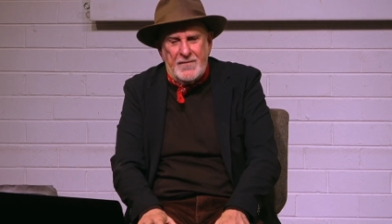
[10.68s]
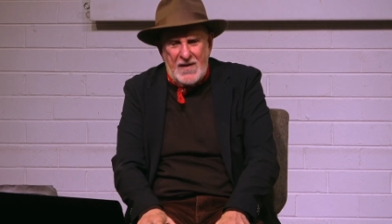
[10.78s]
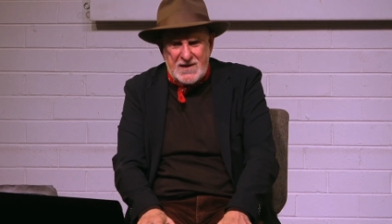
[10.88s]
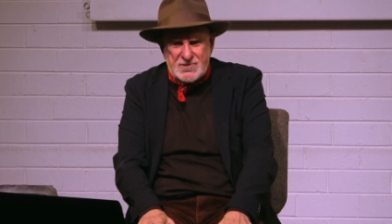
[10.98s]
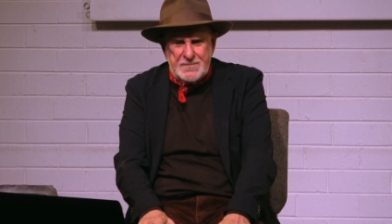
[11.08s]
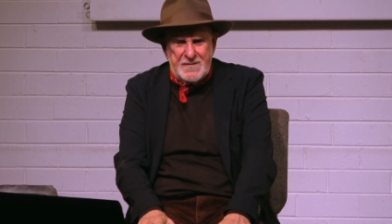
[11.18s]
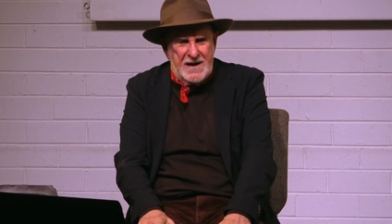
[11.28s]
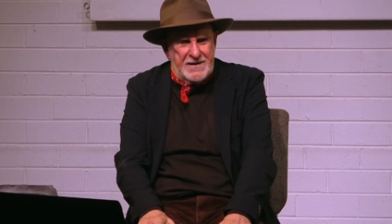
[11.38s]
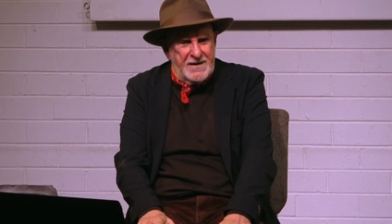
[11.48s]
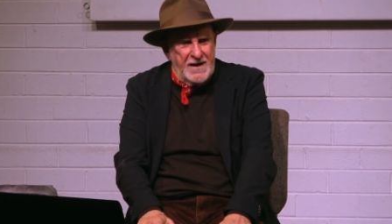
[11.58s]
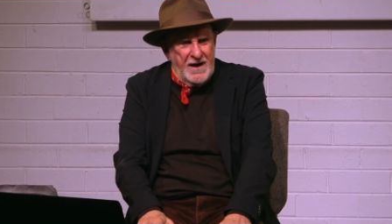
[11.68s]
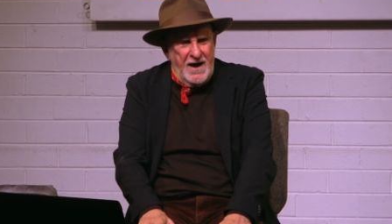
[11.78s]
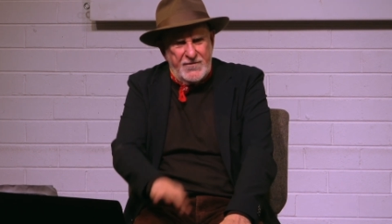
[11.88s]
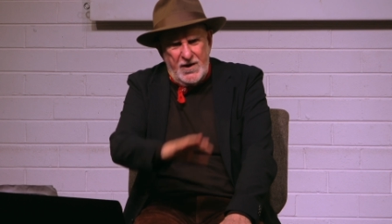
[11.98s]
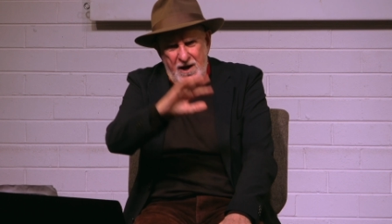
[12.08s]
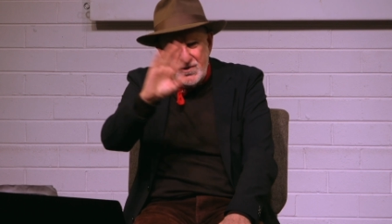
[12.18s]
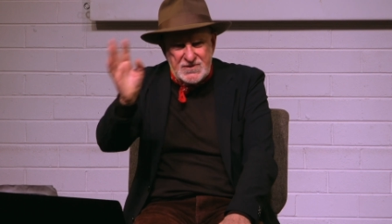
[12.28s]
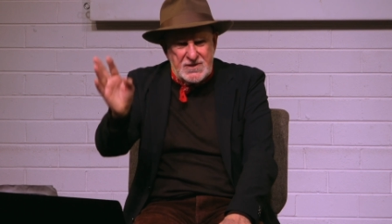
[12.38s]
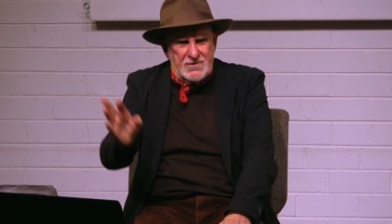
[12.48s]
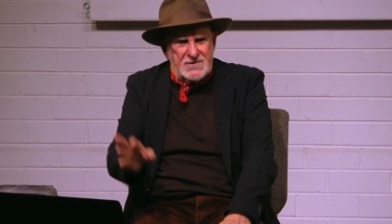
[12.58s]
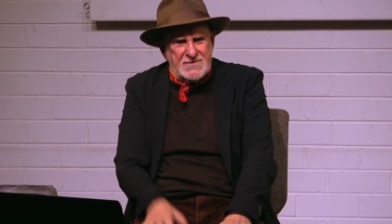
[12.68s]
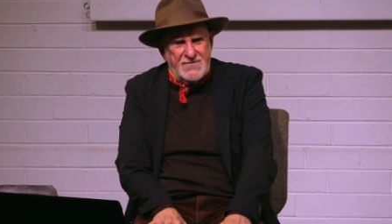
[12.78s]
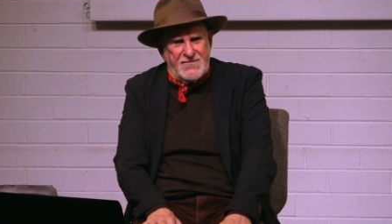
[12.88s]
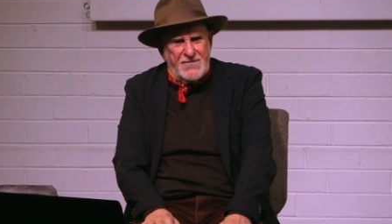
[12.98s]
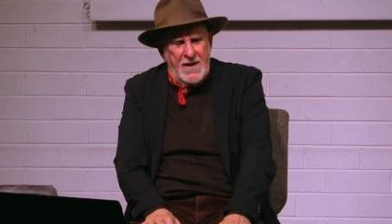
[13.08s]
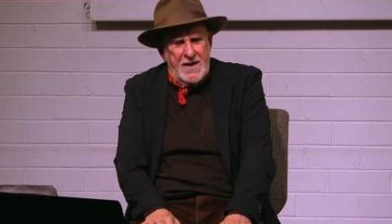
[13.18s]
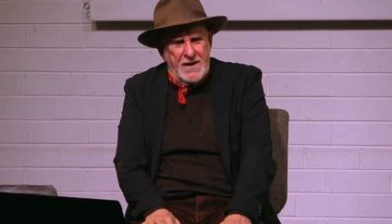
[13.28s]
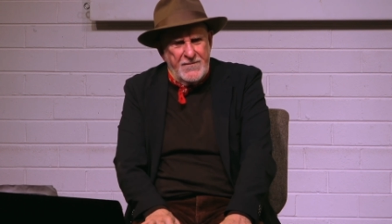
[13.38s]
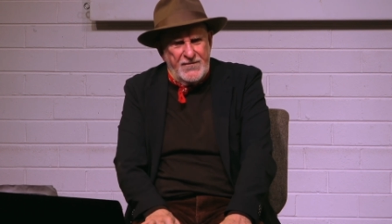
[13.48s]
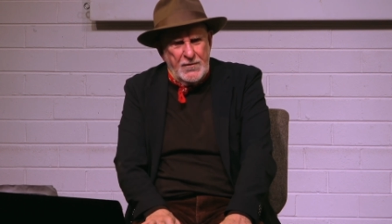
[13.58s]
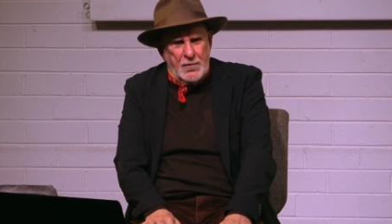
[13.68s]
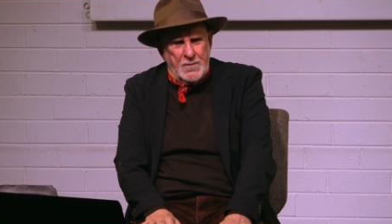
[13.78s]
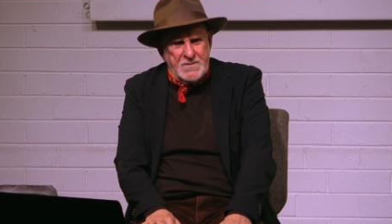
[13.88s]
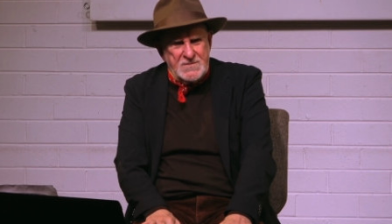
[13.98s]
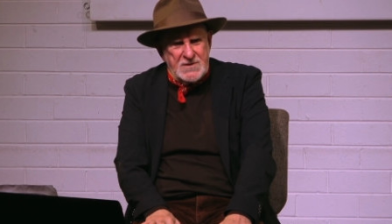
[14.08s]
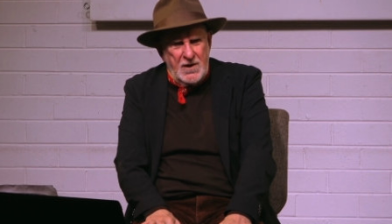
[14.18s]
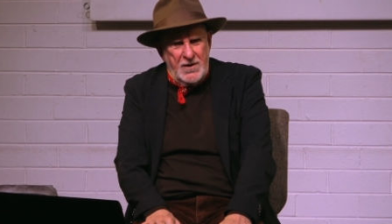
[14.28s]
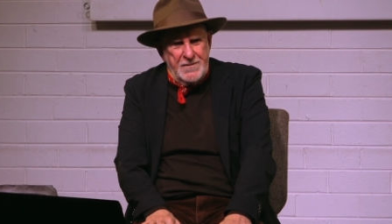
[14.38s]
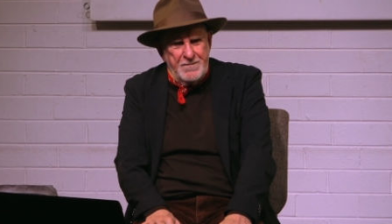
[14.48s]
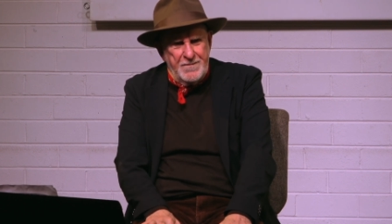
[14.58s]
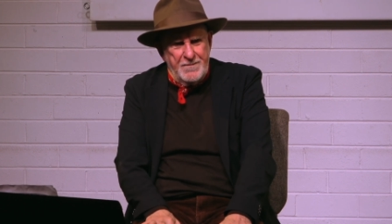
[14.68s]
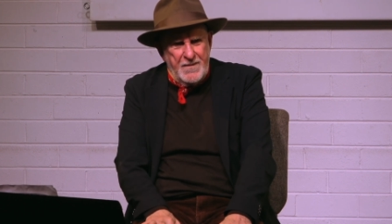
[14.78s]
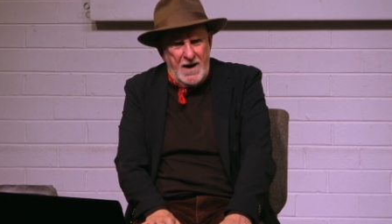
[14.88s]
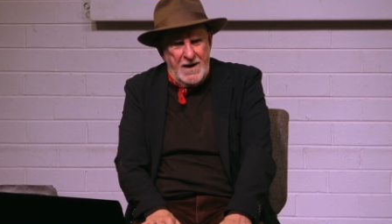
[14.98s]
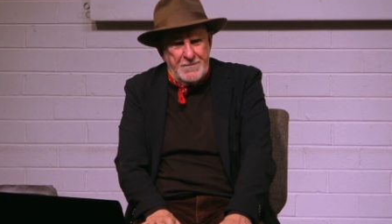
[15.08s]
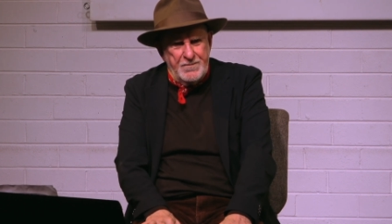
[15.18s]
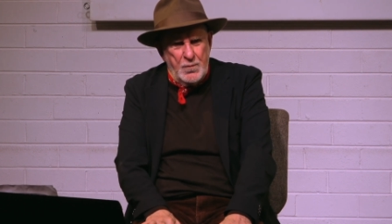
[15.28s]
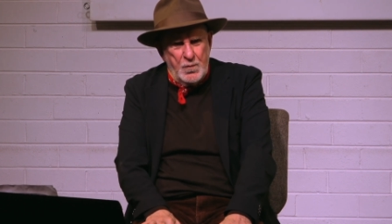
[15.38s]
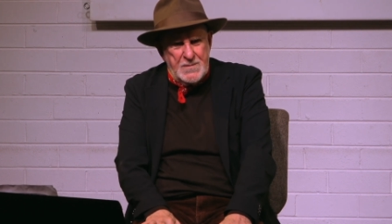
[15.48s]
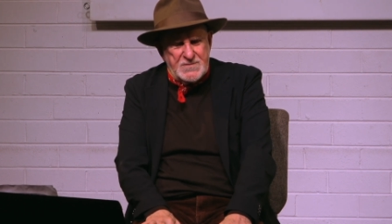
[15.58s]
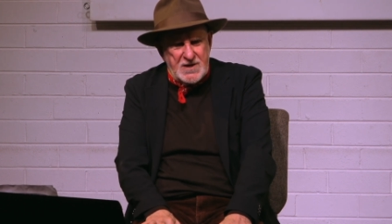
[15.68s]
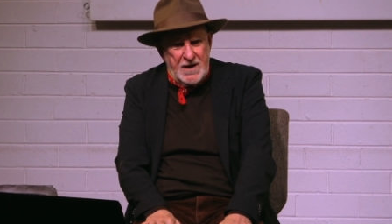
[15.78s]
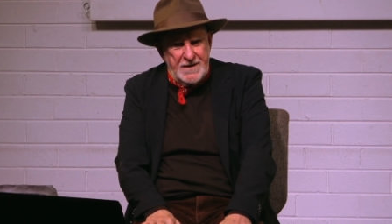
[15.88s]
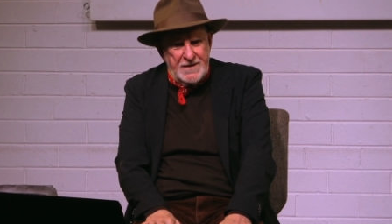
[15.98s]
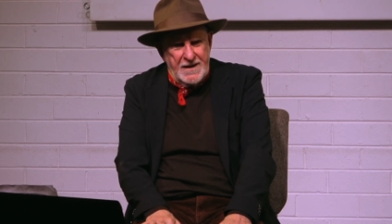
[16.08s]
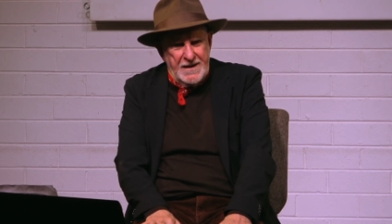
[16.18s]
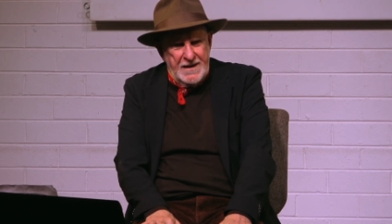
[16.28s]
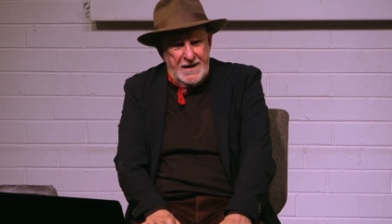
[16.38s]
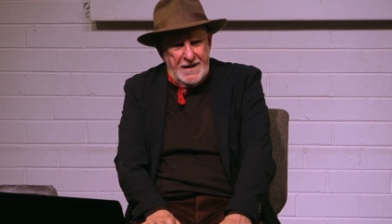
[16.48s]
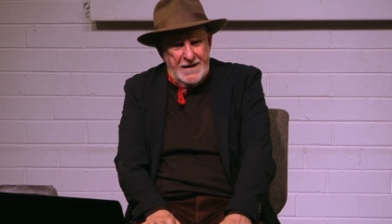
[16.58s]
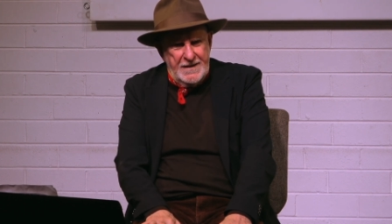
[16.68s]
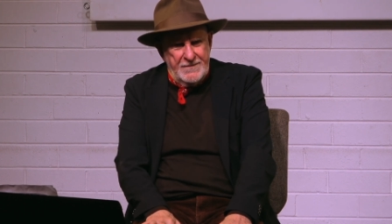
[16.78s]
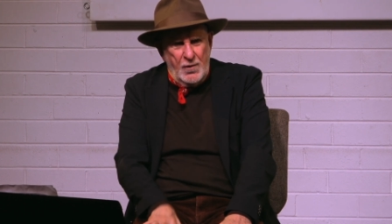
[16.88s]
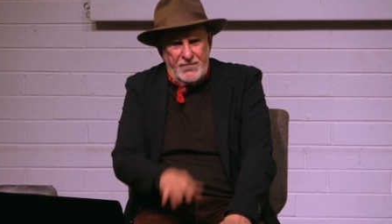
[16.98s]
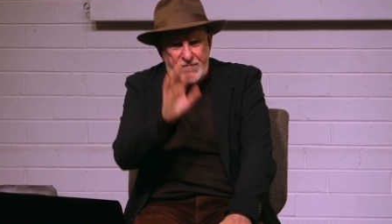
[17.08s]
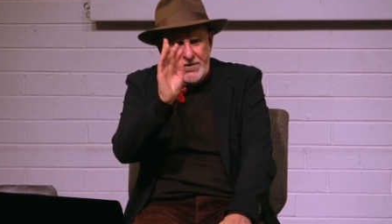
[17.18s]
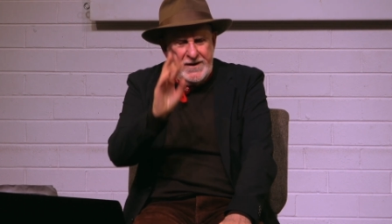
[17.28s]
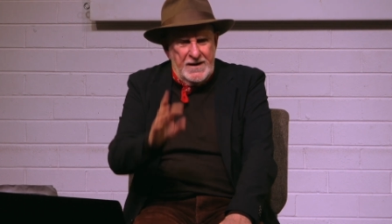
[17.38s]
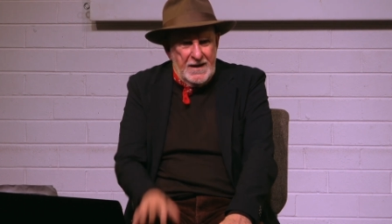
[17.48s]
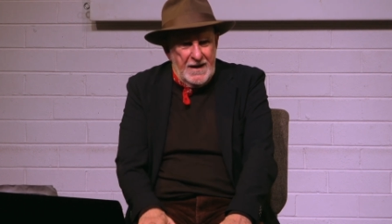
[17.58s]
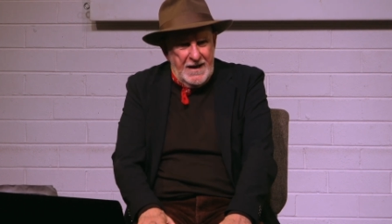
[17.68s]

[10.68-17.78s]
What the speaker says: I've got a whole series of films on my website, all free.